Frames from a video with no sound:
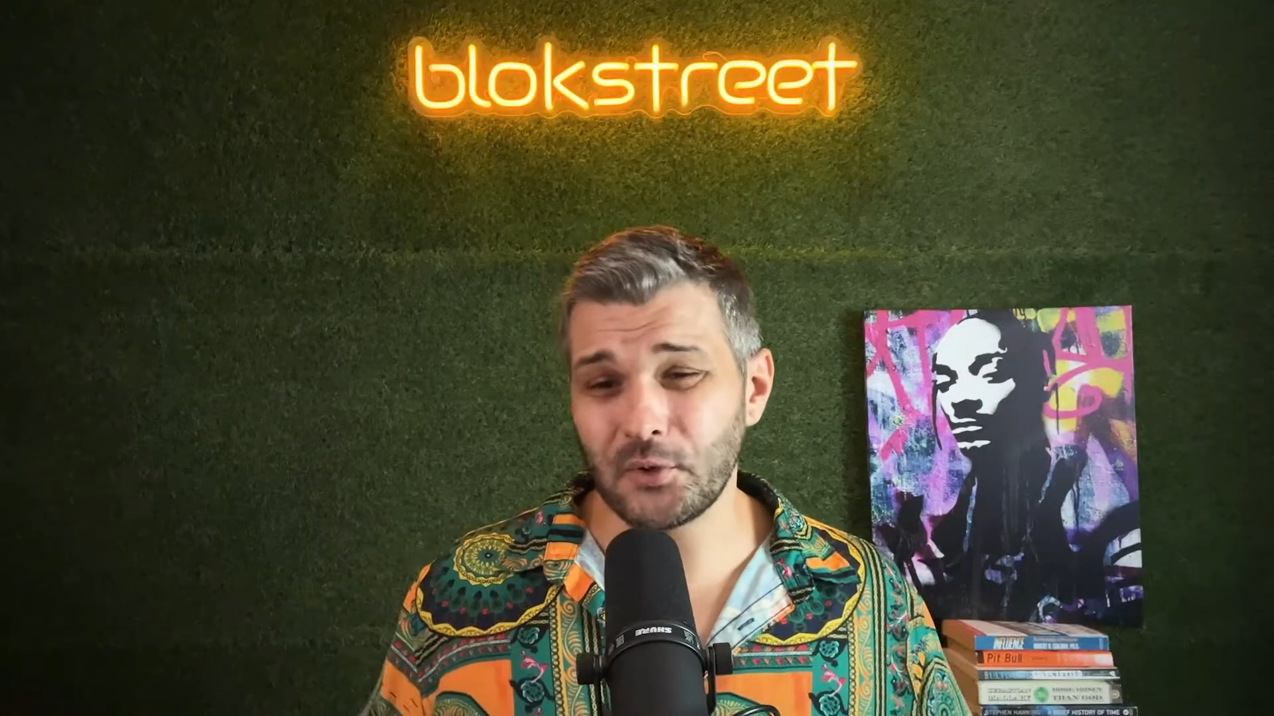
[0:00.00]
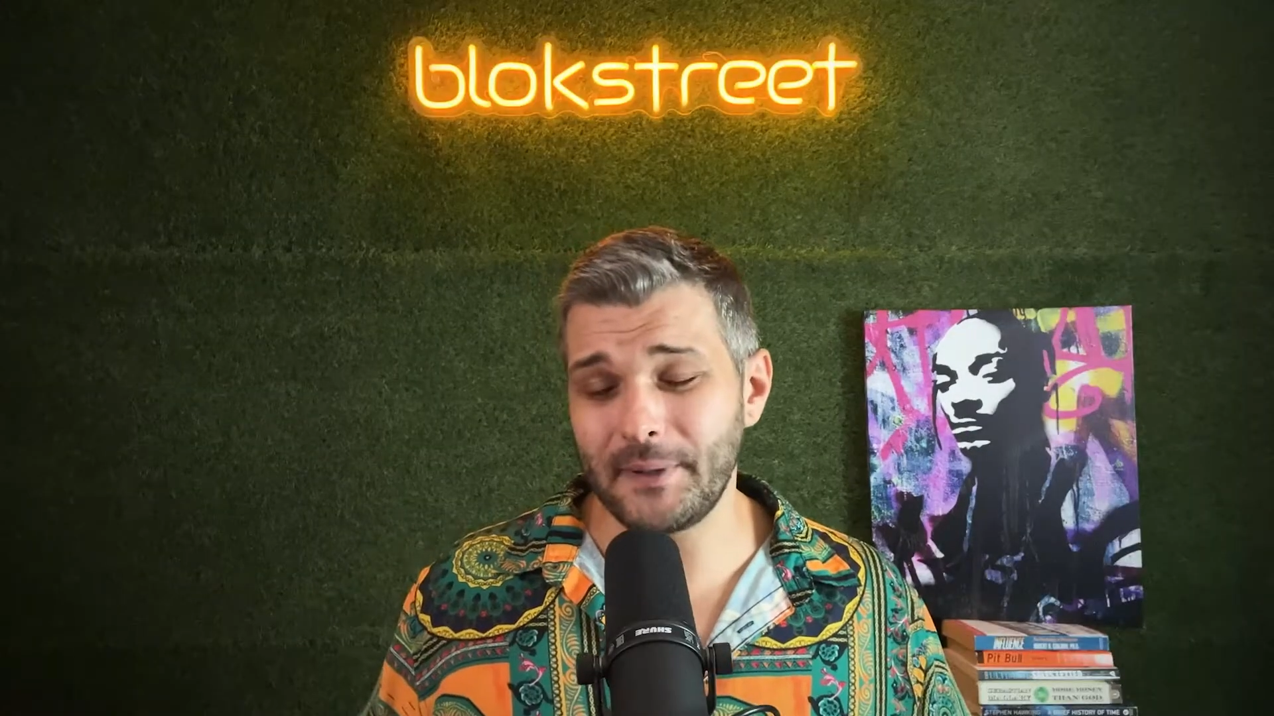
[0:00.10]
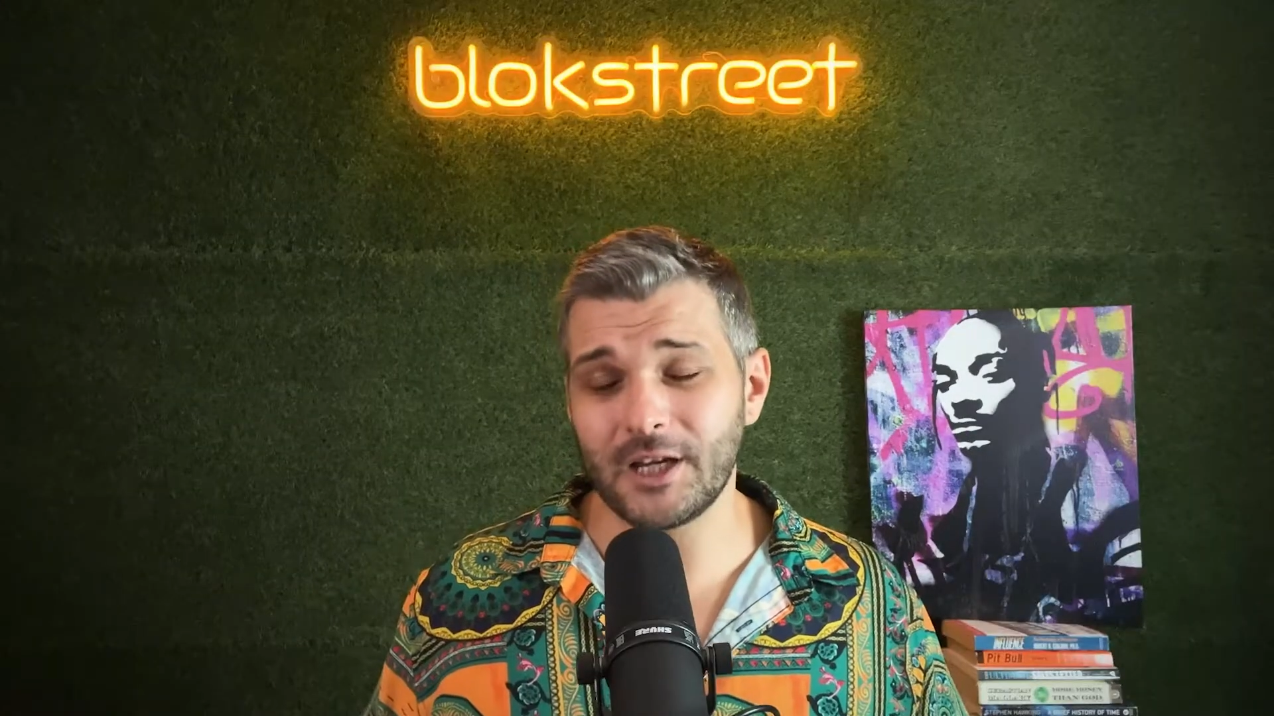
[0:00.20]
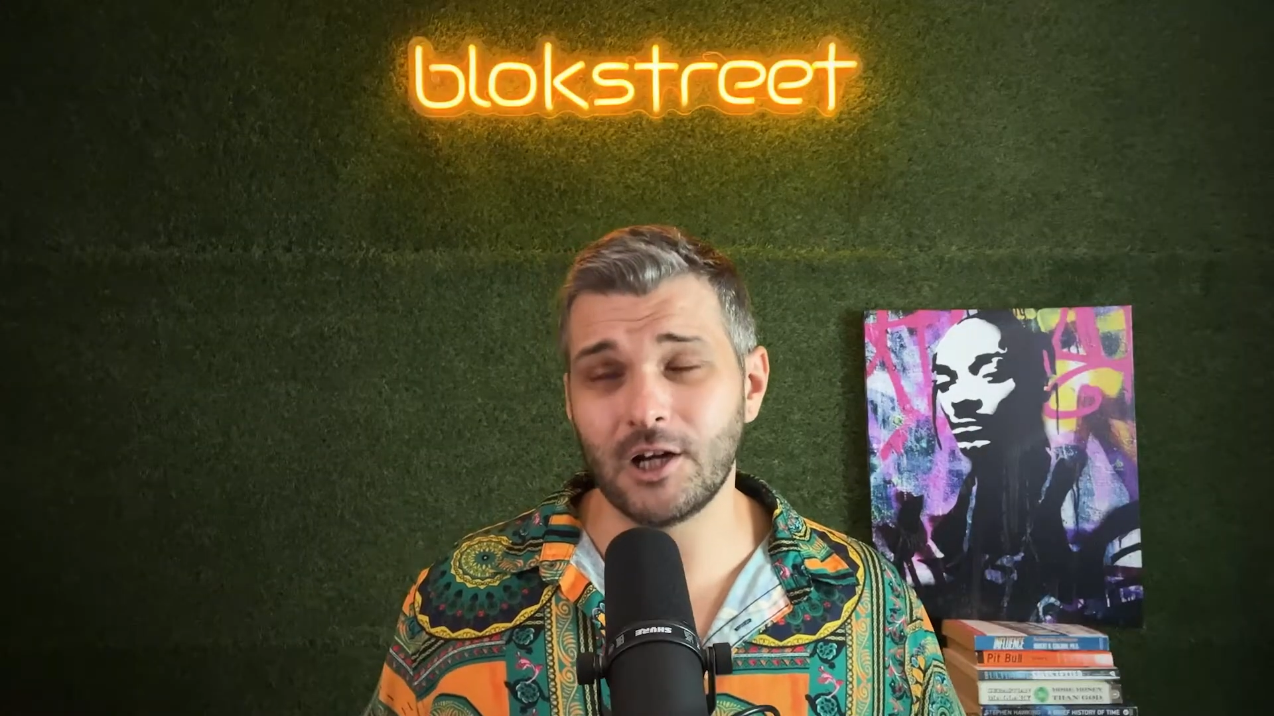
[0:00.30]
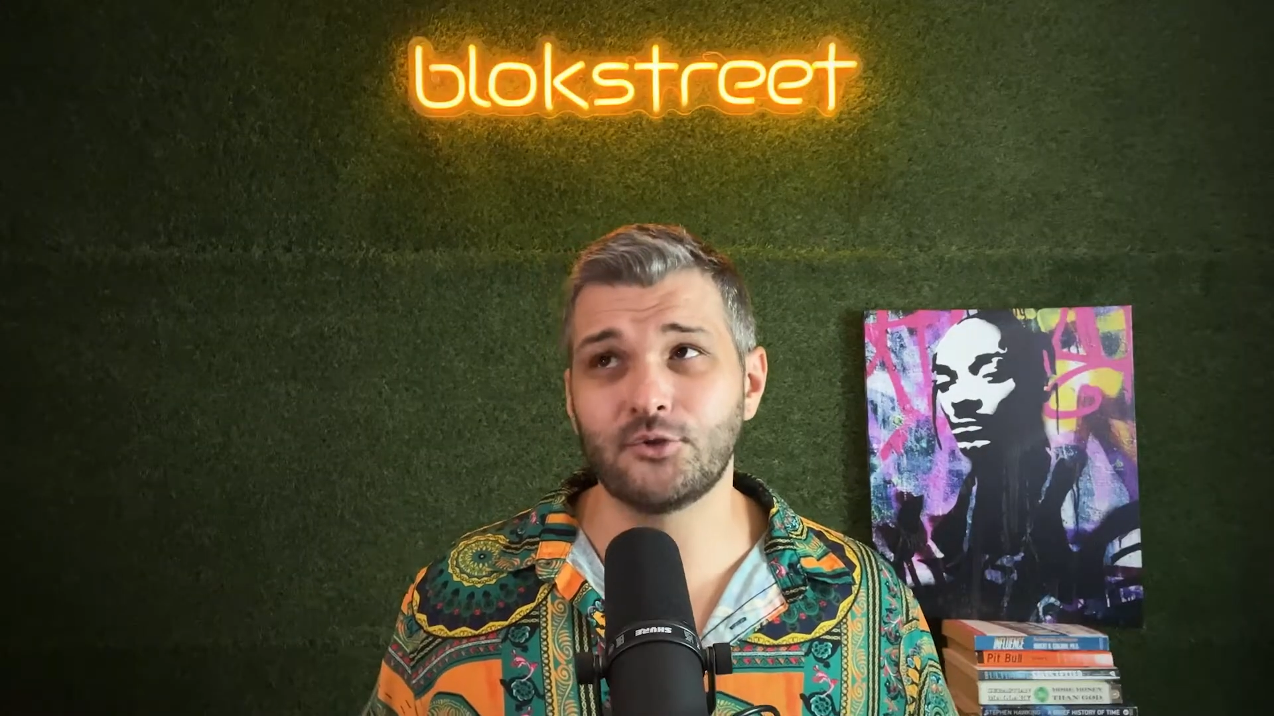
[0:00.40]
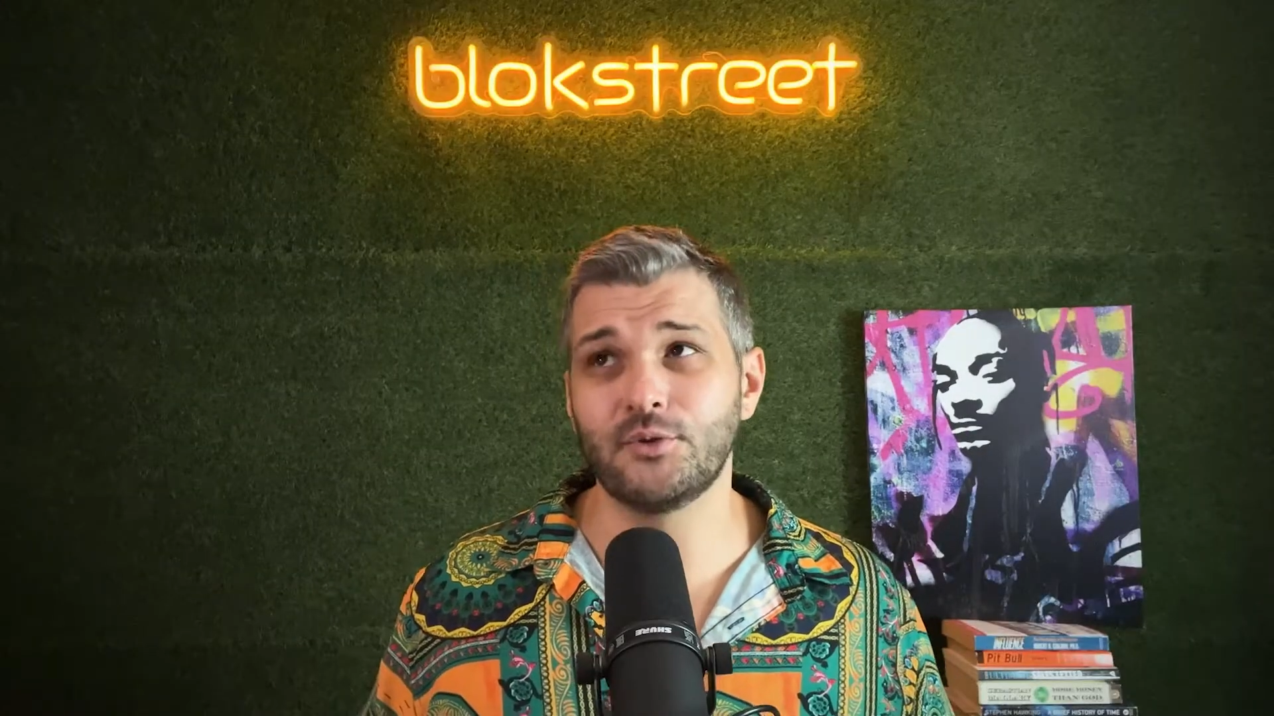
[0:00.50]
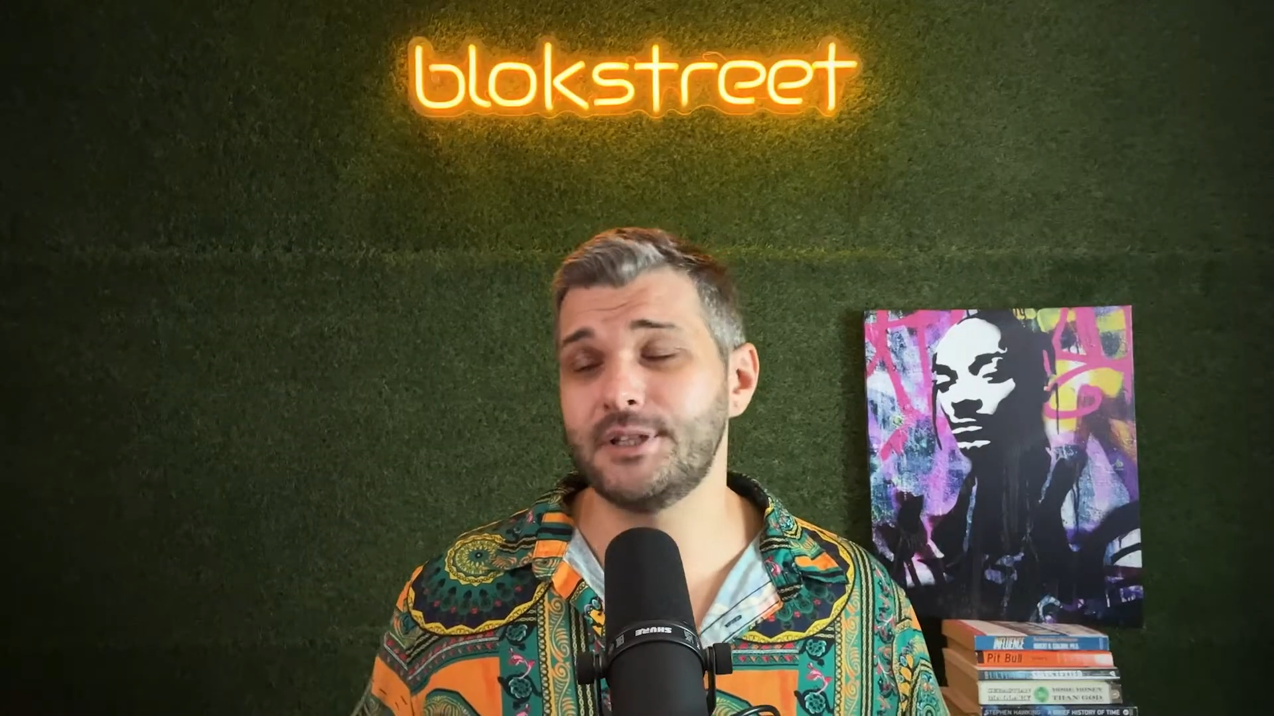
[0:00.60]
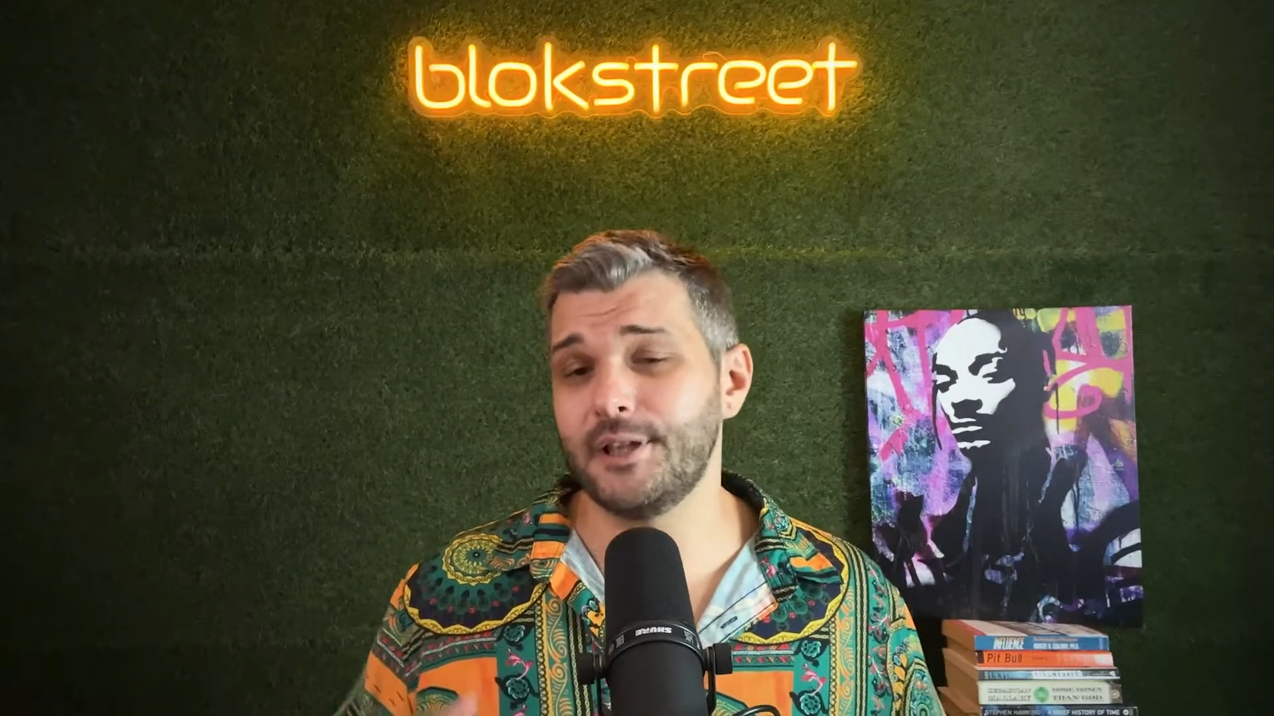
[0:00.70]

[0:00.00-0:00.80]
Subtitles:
be countries